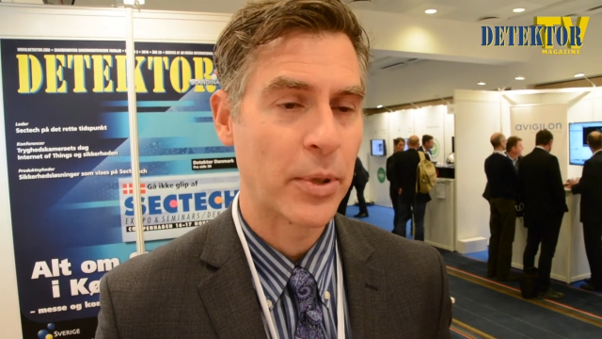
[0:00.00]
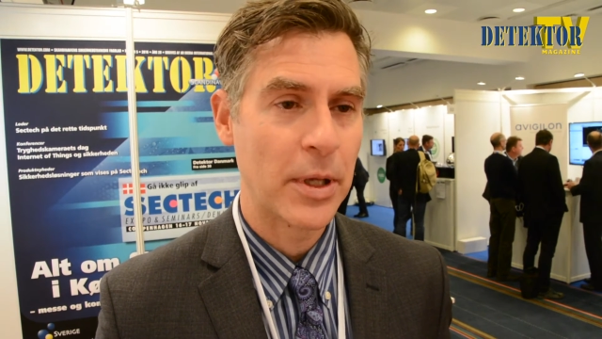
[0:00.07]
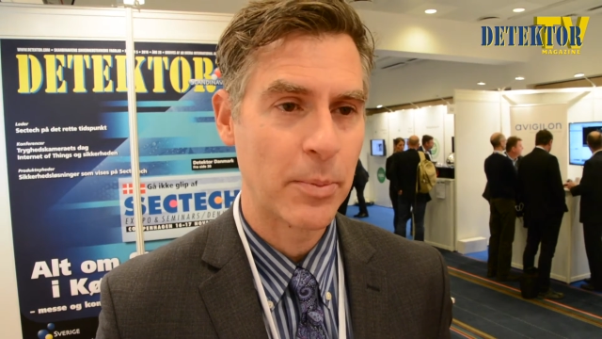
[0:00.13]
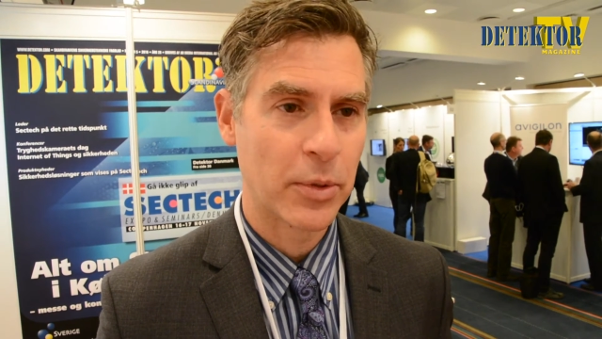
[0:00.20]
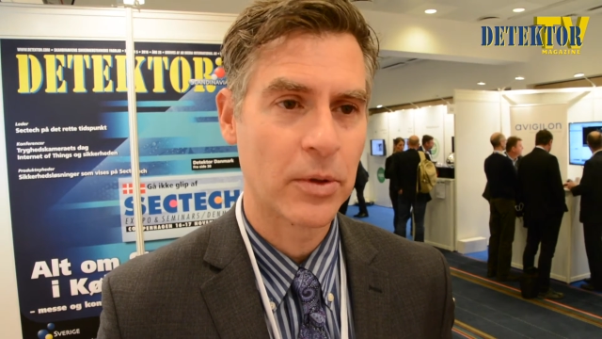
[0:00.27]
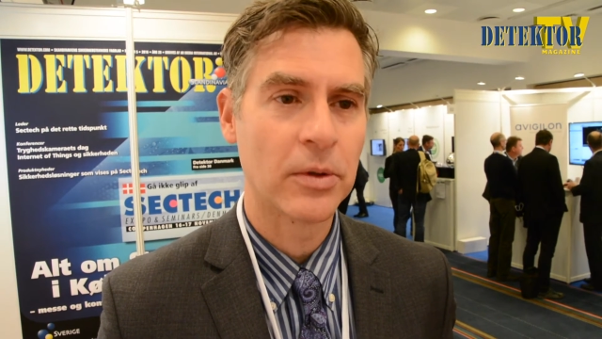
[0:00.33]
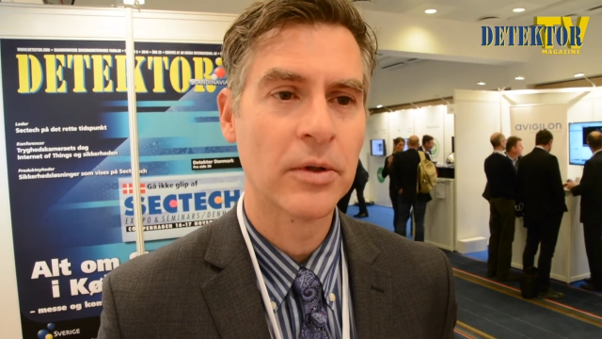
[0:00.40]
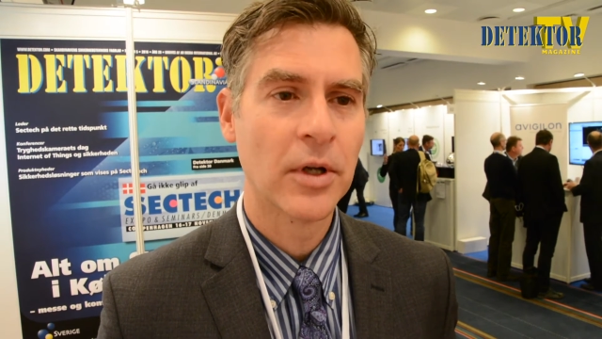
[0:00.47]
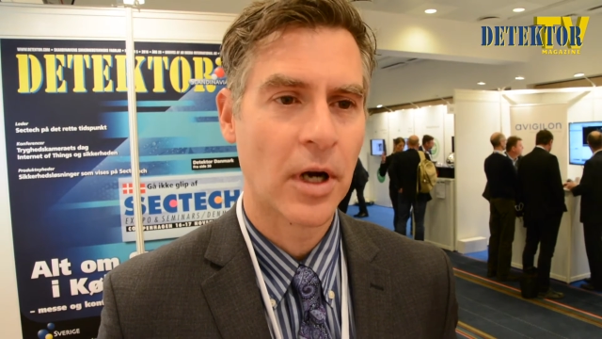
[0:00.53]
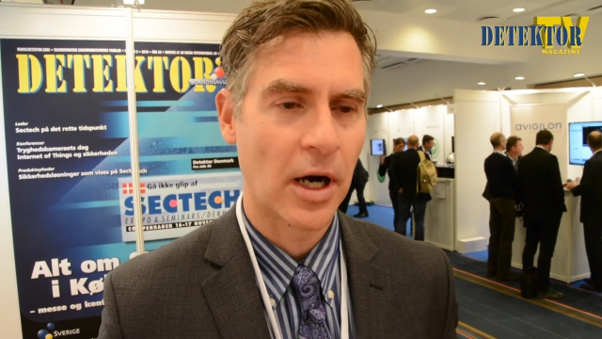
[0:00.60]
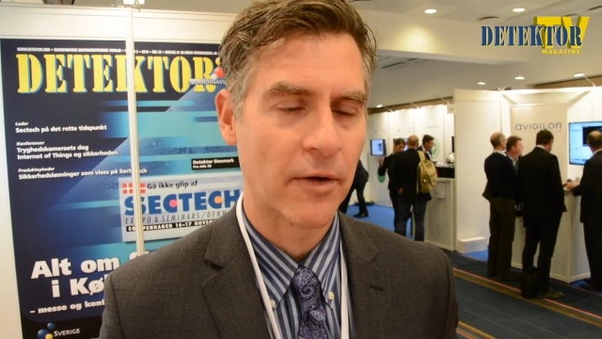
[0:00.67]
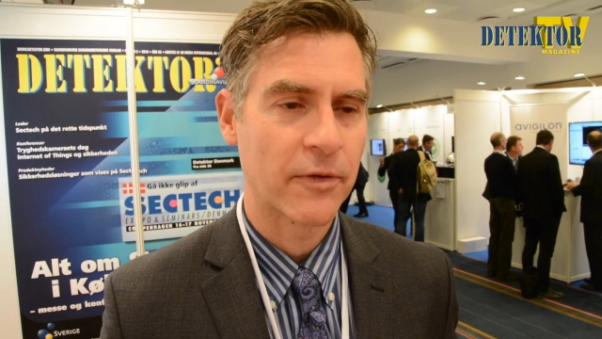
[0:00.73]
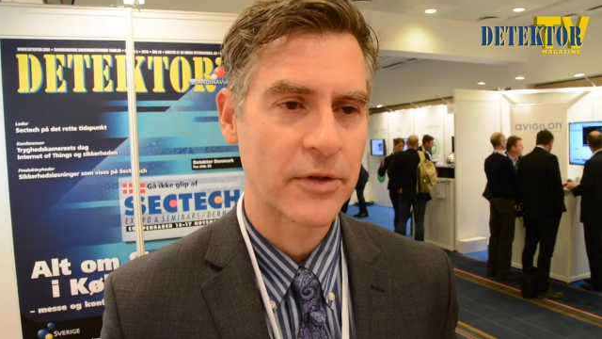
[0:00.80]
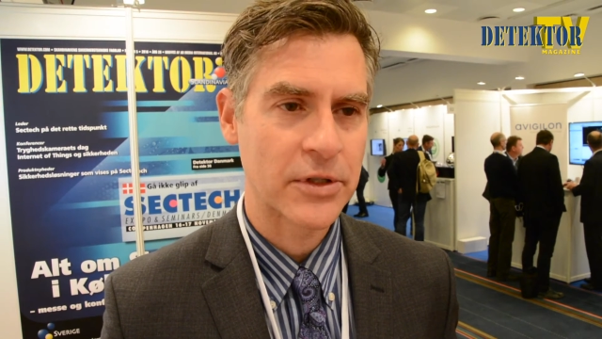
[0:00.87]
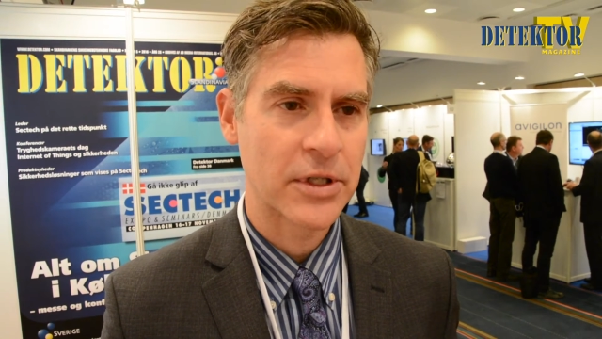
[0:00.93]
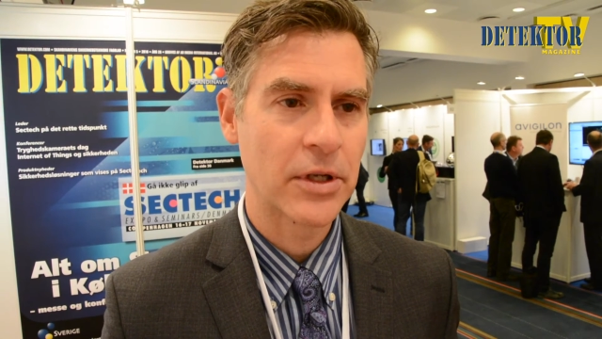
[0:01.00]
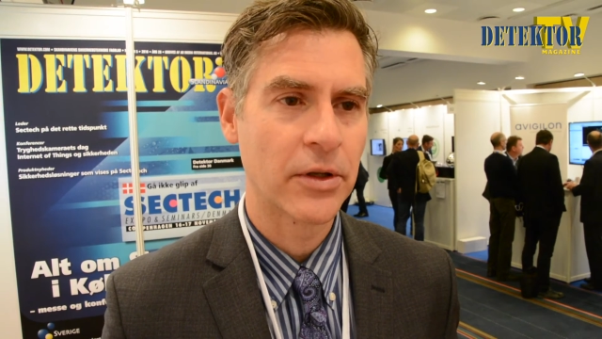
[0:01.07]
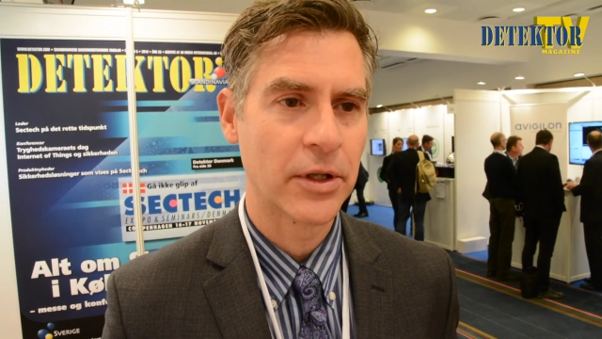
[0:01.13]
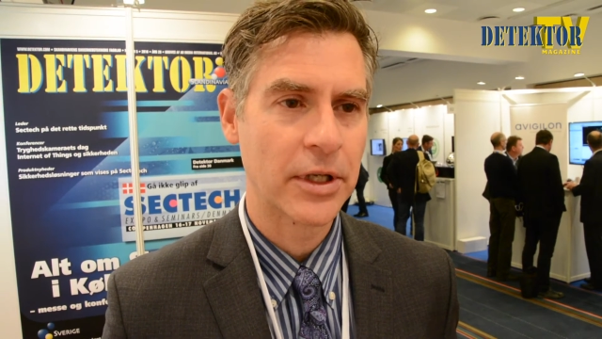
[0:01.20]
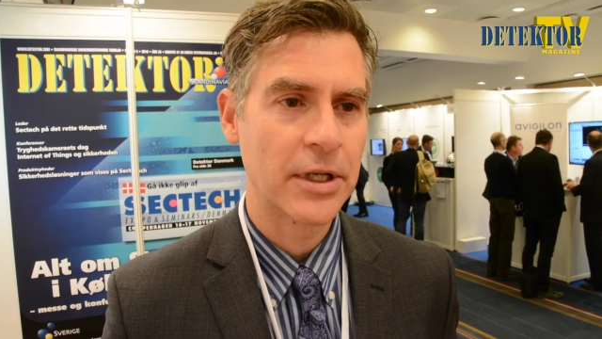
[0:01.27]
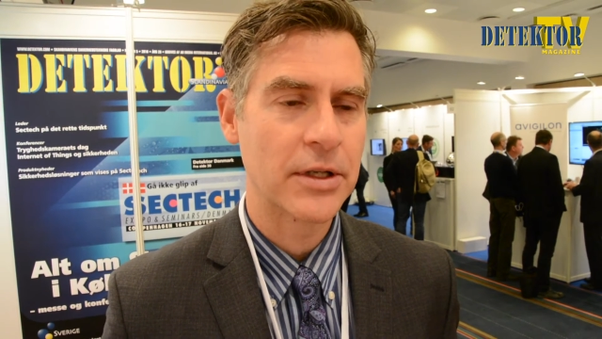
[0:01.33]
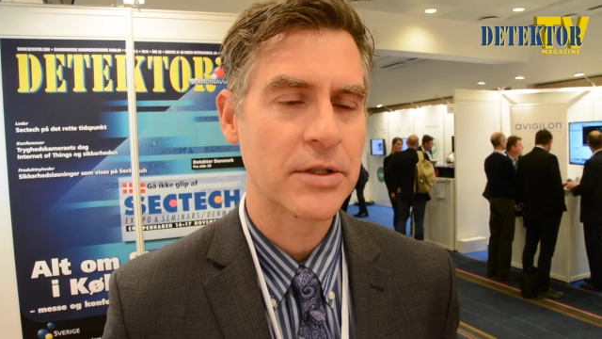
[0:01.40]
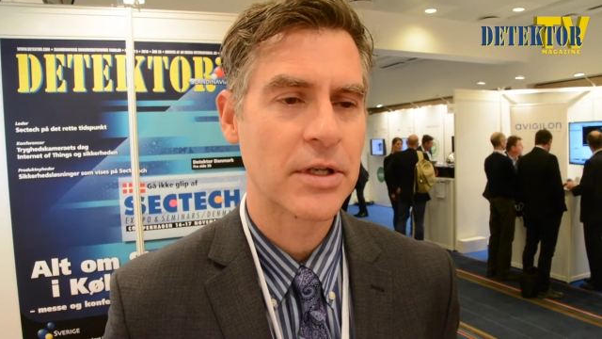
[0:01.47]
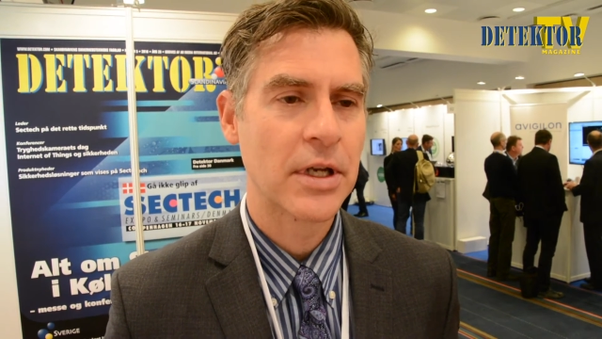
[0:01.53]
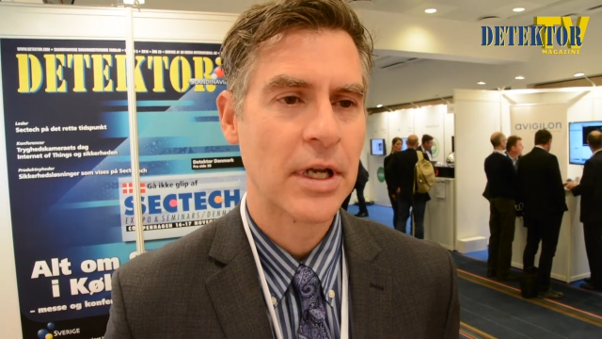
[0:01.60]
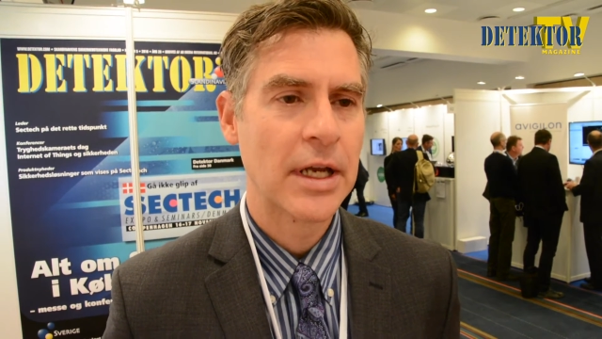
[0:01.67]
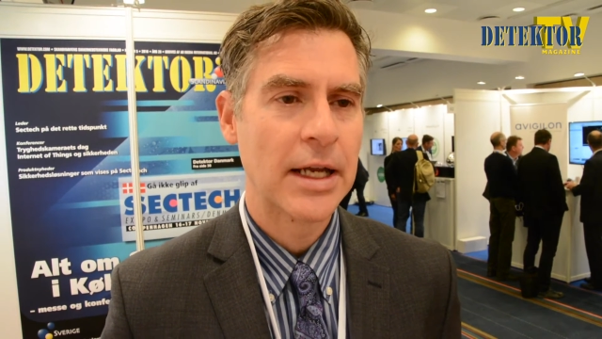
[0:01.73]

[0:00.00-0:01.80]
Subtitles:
people, our facilities,